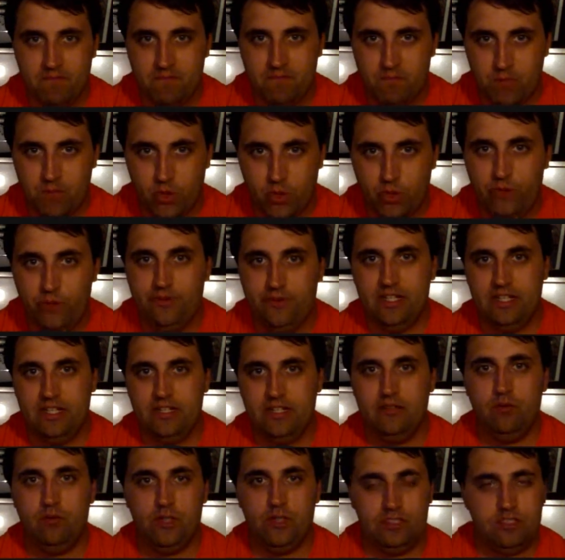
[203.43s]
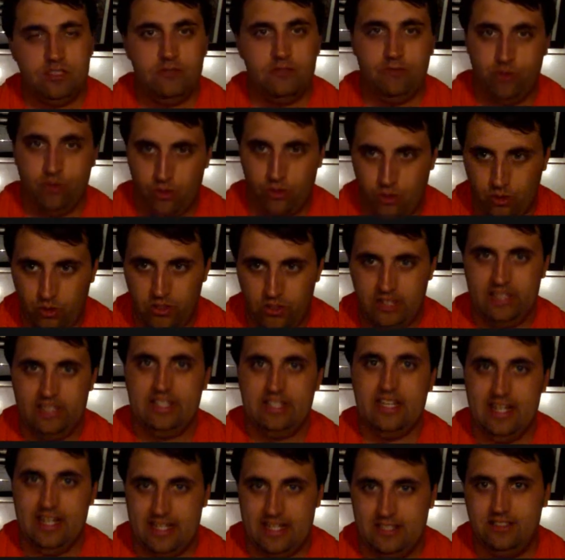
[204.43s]
proving once and for all that
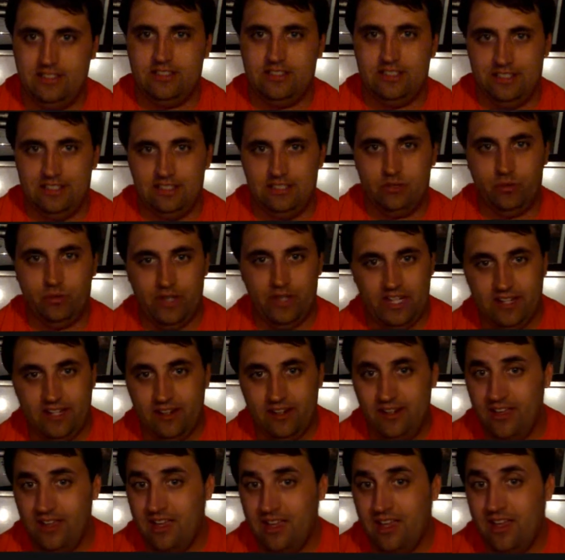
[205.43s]
he is in Sweden.